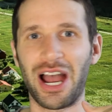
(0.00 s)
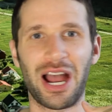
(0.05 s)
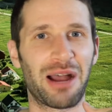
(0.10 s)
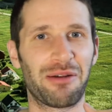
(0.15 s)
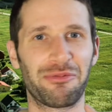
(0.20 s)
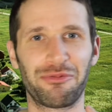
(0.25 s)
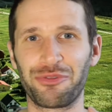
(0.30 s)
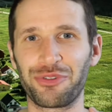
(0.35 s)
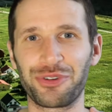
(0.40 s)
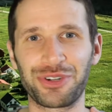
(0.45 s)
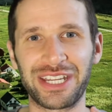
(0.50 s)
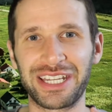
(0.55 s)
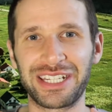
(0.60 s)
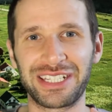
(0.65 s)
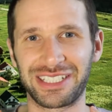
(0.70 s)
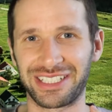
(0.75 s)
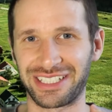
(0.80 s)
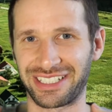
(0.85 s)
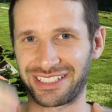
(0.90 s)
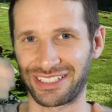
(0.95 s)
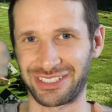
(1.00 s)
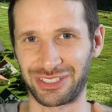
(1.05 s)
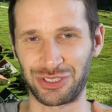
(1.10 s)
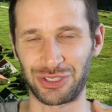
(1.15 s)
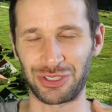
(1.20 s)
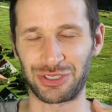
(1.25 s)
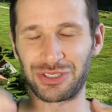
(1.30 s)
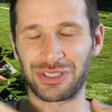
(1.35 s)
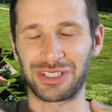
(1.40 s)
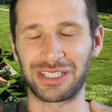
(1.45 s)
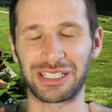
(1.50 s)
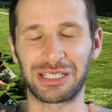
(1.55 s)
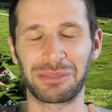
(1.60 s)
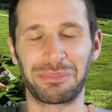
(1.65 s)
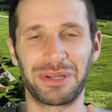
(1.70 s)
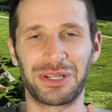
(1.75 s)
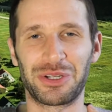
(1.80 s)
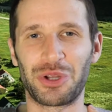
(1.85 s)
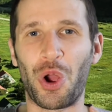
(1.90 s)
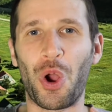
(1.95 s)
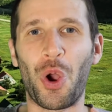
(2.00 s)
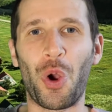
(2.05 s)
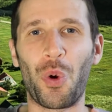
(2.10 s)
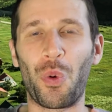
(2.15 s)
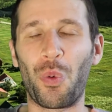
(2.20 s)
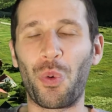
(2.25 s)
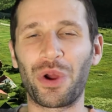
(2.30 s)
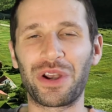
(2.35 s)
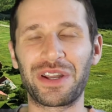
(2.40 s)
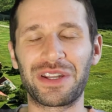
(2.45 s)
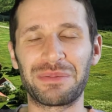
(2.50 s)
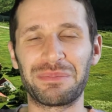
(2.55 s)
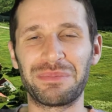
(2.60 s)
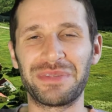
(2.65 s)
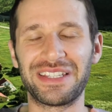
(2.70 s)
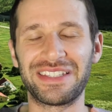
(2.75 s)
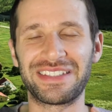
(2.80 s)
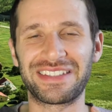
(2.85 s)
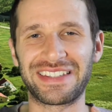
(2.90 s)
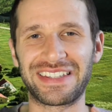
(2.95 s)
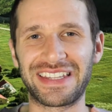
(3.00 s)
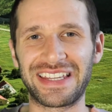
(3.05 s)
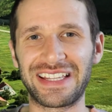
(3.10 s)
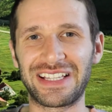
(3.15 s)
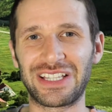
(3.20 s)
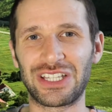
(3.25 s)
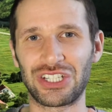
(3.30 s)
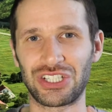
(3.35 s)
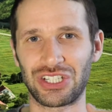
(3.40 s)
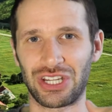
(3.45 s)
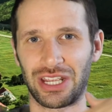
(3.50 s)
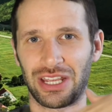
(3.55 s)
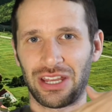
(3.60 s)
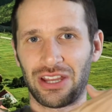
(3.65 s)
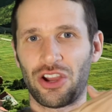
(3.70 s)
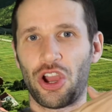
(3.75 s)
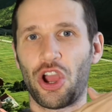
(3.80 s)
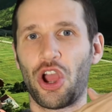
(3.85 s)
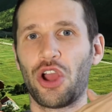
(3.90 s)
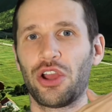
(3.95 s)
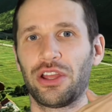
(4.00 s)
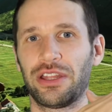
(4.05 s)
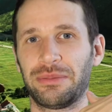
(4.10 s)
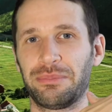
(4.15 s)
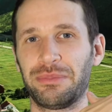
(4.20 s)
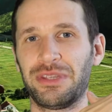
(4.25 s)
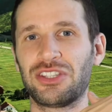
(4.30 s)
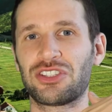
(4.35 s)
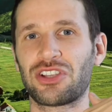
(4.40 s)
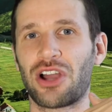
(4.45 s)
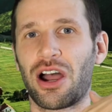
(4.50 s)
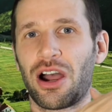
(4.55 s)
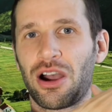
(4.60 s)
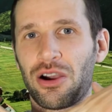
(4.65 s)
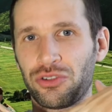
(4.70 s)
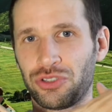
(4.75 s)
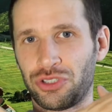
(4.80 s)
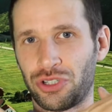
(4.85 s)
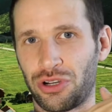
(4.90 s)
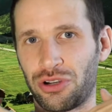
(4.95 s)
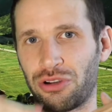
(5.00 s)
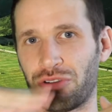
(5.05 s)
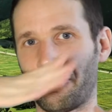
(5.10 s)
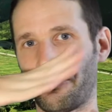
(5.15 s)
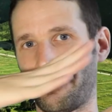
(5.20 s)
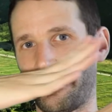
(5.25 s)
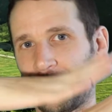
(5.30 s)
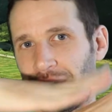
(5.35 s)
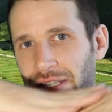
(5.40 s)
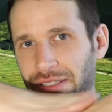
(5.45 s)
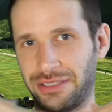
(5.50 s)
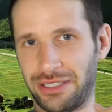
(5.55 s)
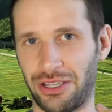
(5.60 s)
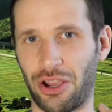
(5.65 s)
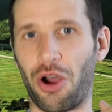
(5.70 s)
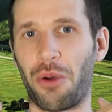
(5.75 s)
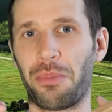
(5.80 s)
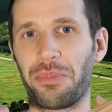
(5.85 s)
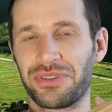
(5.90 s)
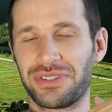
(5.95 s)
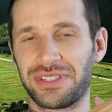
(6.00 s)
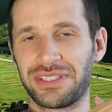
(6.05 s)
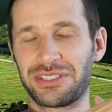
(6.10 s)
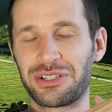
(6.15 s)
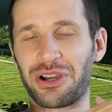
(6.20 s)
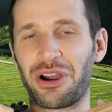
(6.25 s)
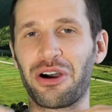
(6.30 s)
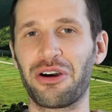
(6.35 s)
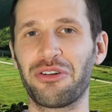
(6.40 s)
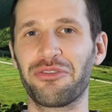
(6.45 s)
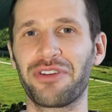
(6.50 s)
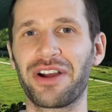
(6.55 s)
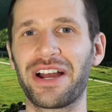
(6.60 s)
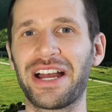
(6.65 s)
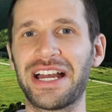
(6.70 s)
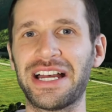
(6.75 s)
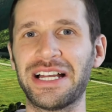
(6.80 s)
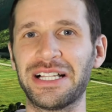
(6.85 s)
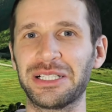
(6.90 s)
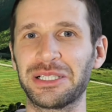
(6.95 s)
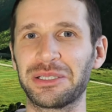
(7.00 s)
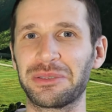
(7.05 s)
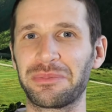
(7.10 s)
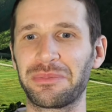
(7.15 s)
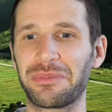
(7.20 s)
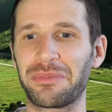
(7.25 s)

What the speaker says: I'm forgetting just a little bit what it means in English. It means out of, like the opposite of a hill.